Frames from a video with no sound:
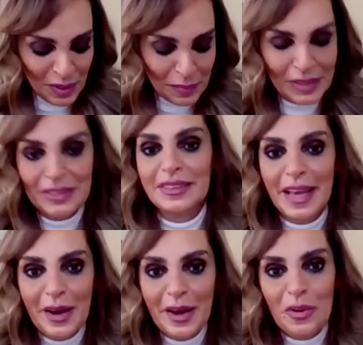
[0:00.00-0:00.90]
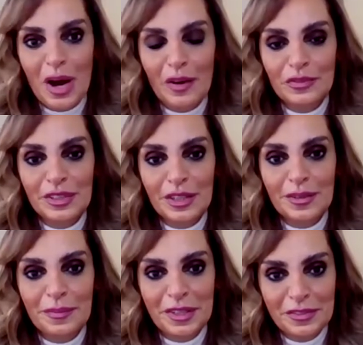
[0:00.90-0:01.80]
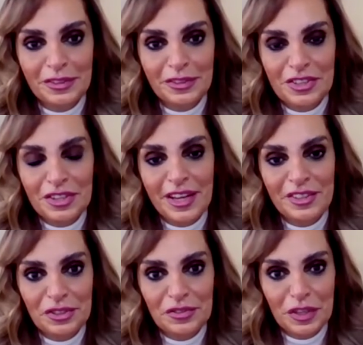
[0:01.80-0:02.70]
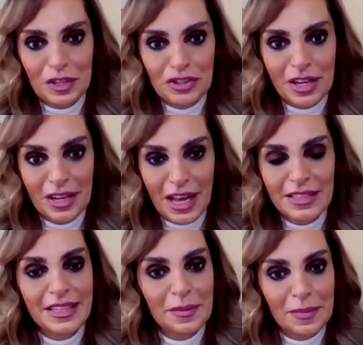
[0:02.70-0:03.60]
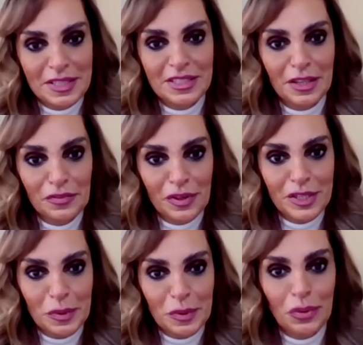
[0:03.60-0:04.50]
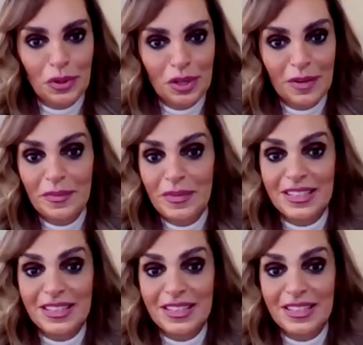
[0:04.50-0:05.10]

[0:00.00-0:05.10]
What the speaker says: But now, after Merck Foundation intervention and capacity advancement program,